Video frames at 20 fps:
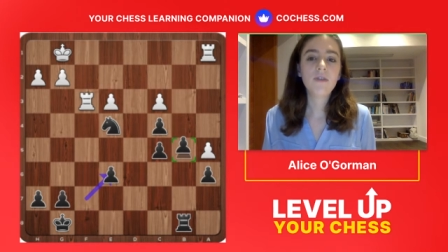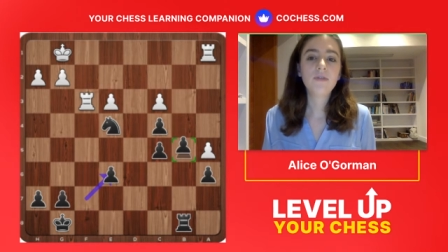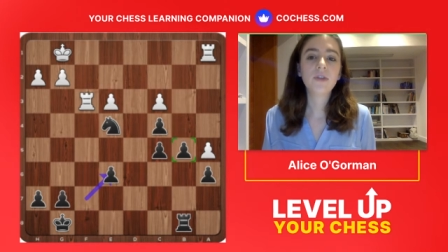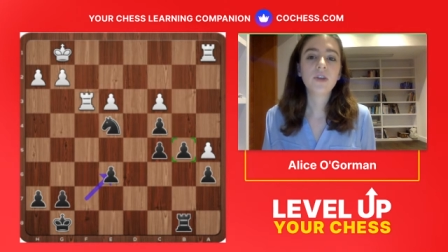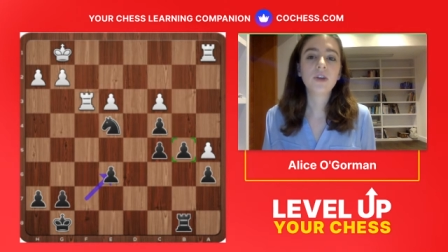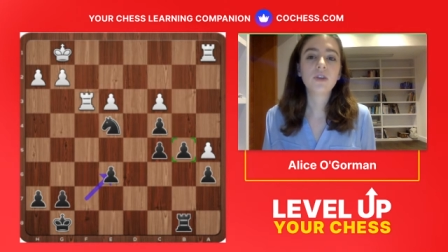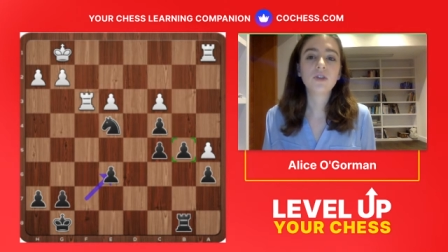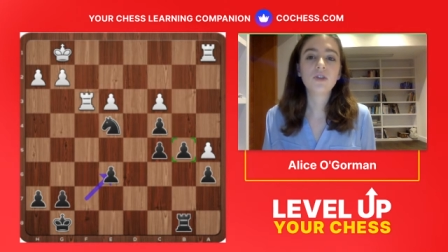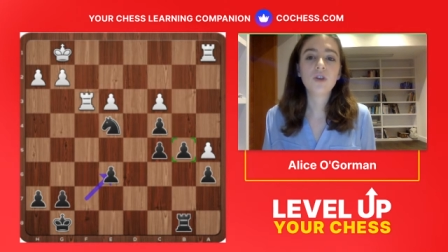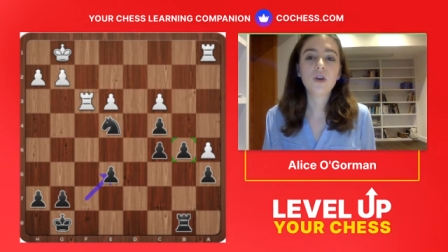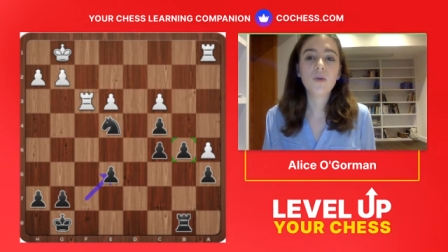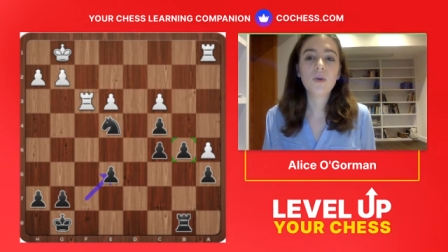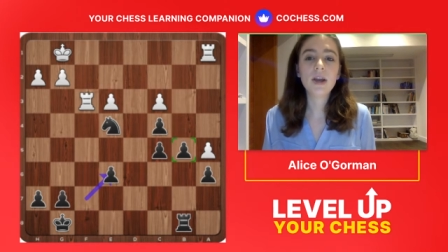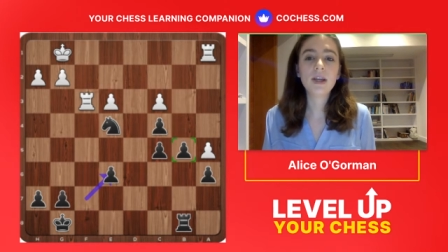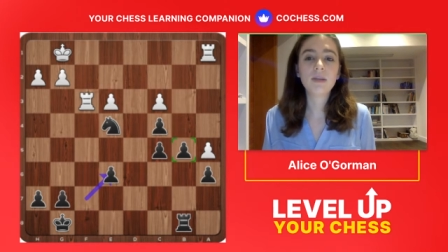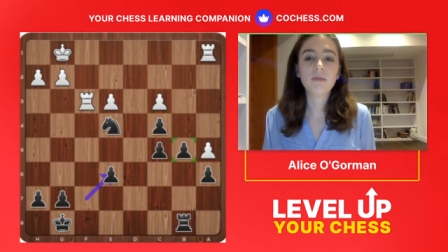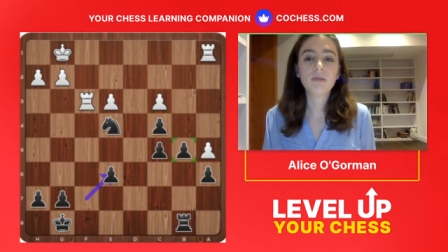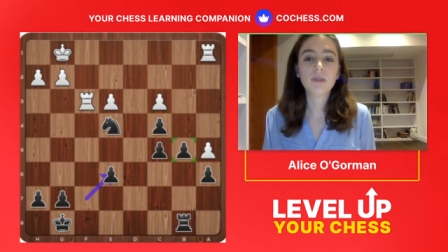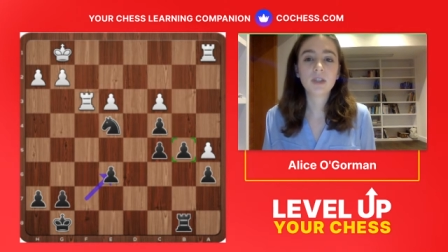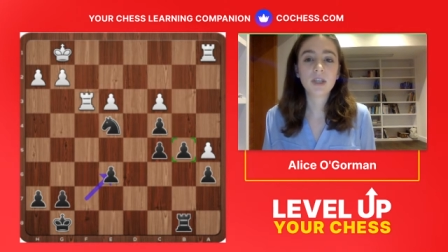There's no way
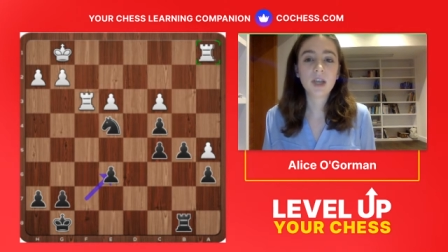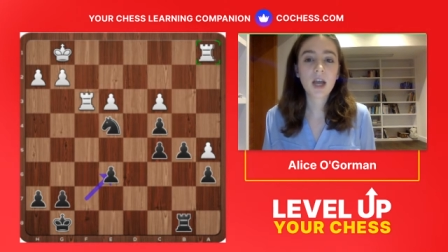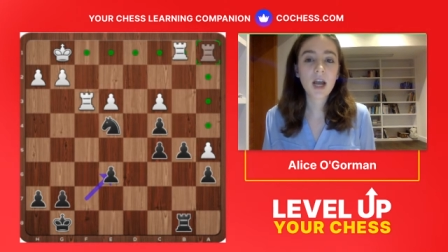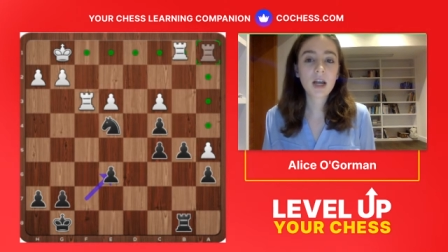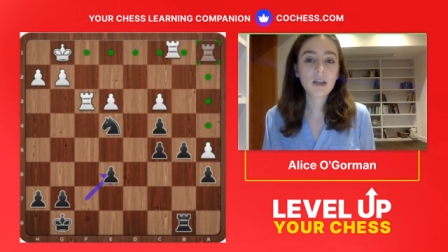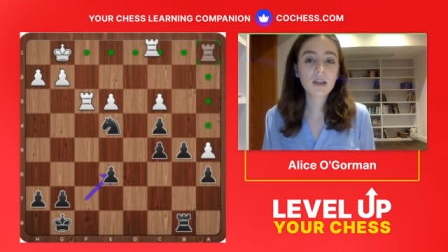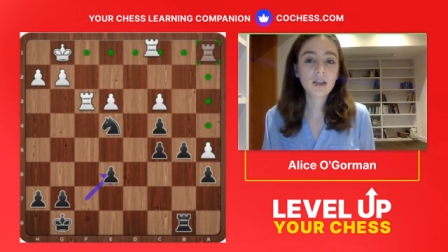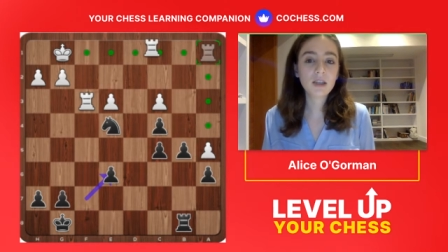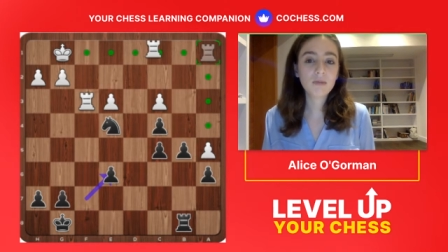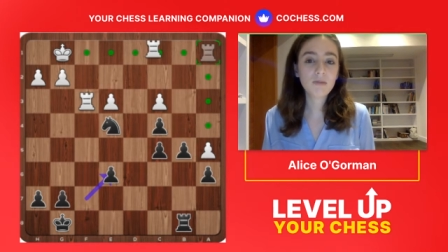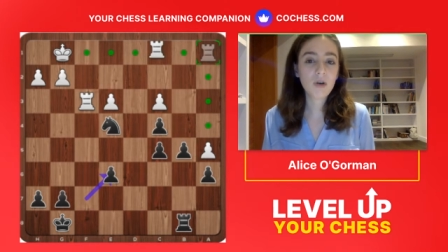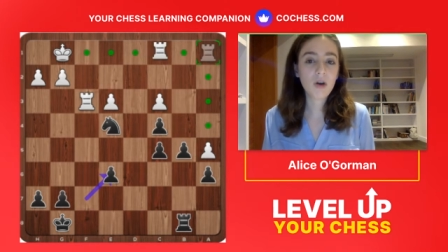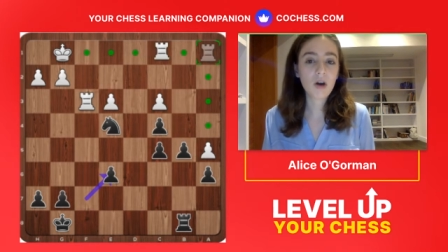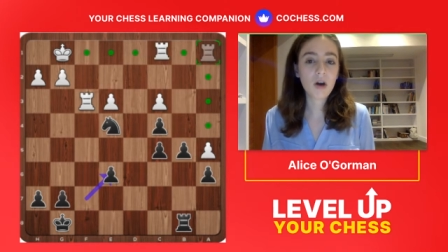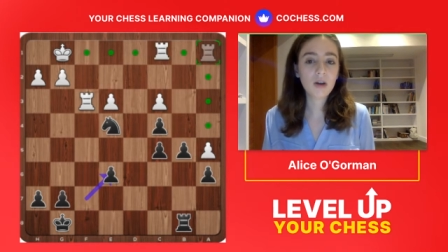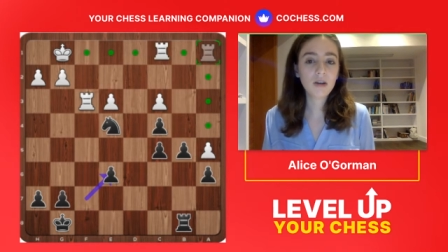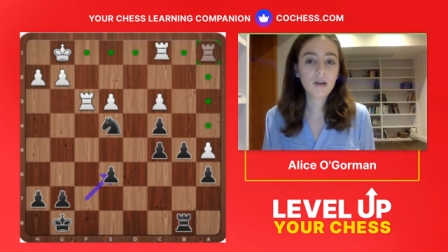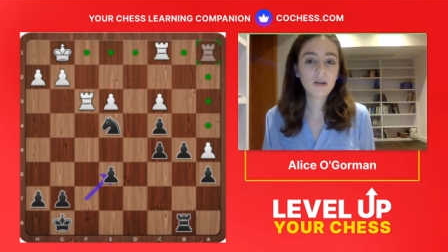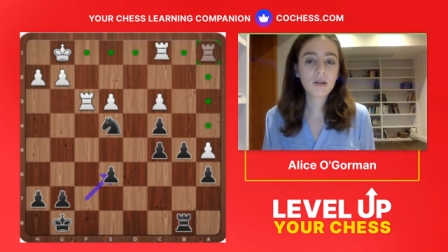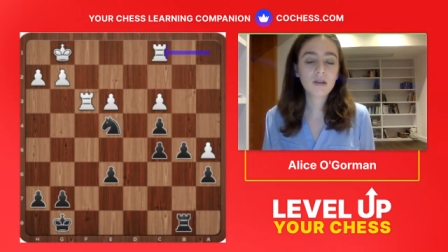to protect this
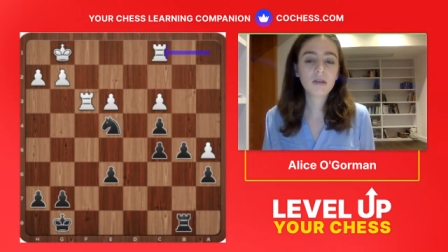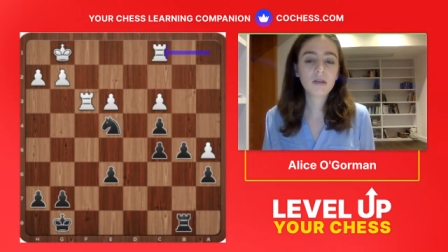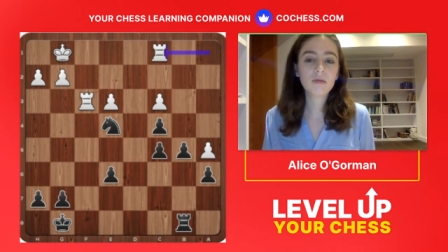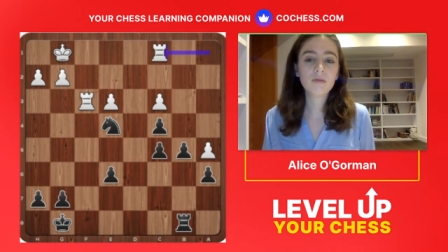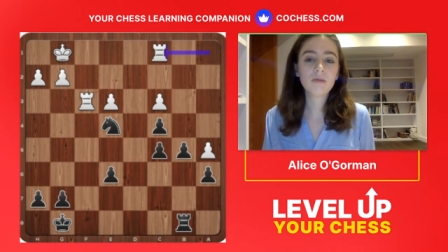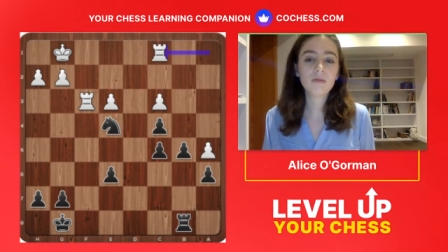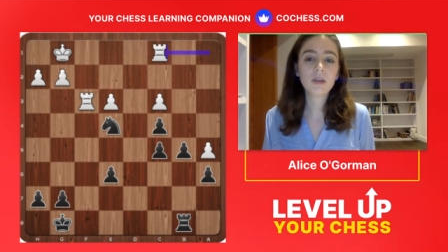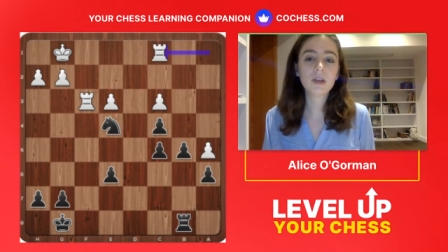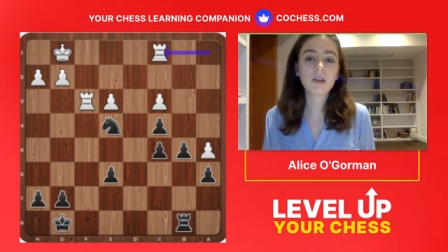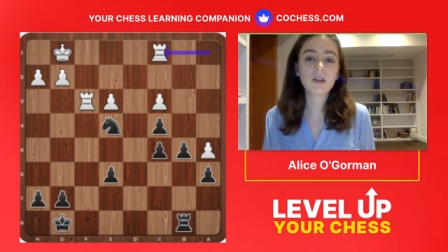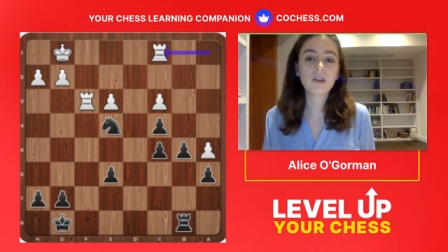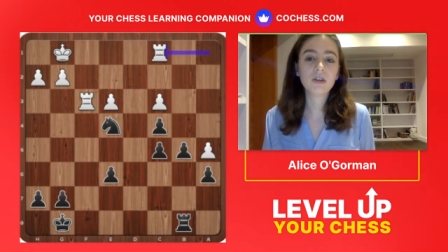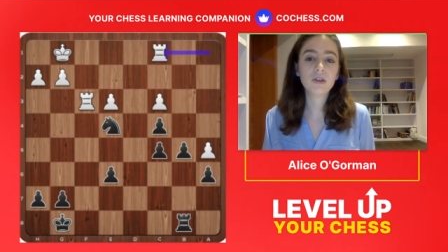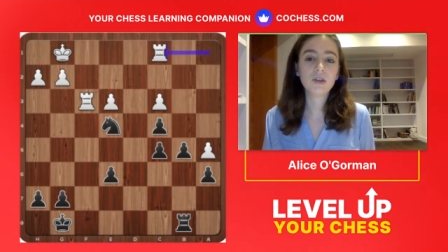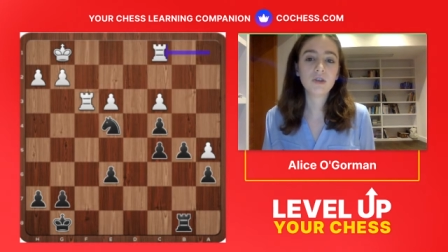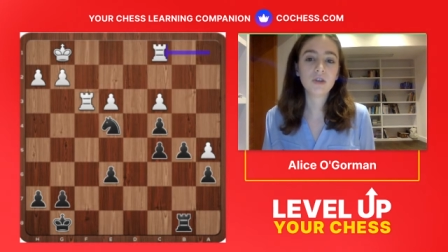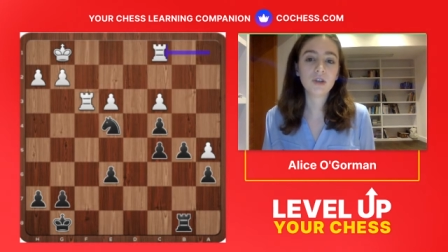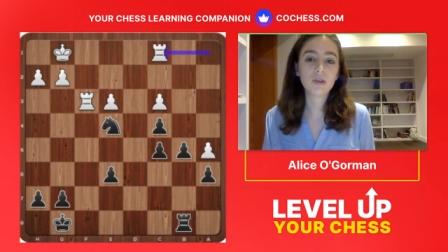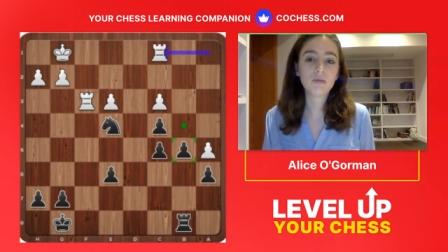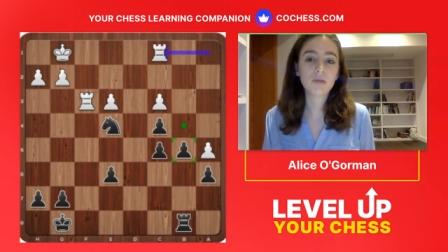pawn because you
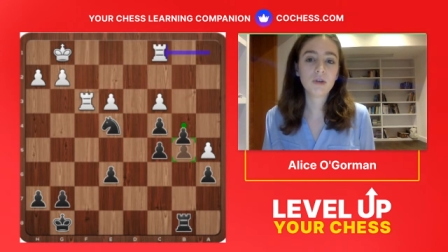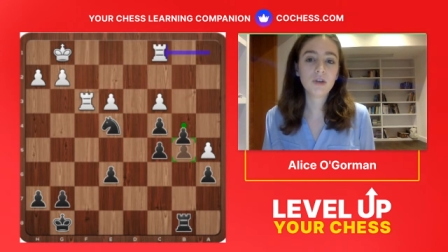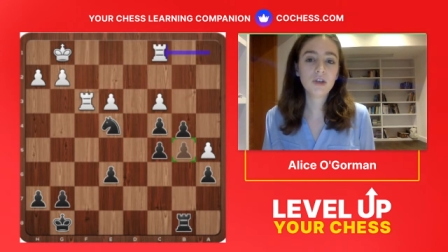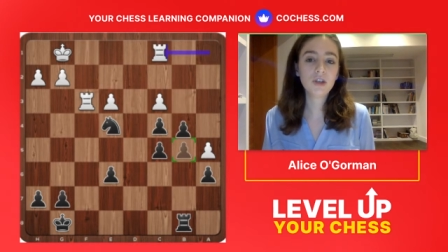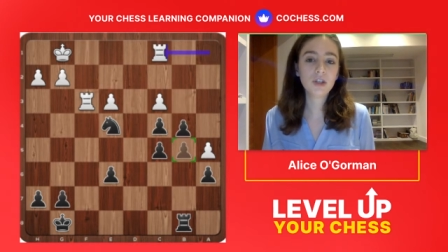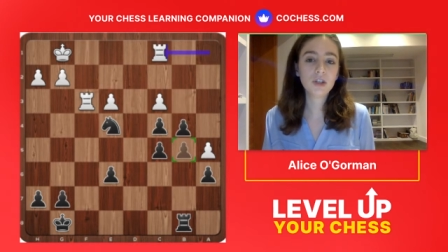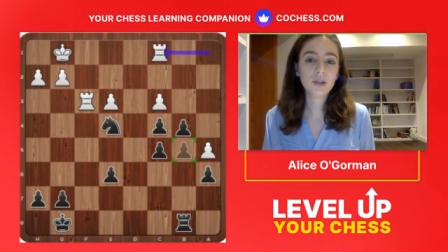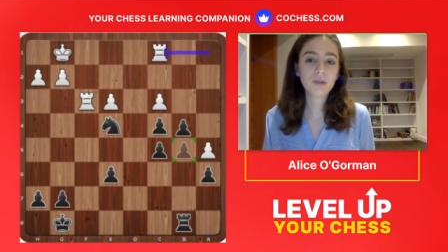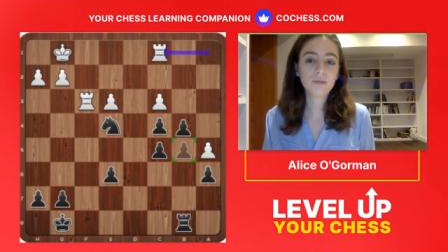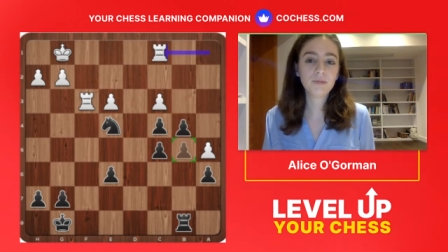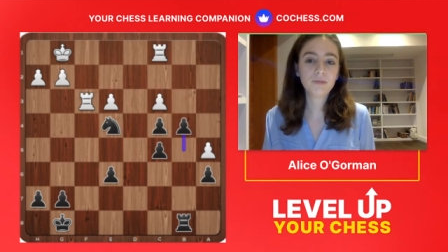just push.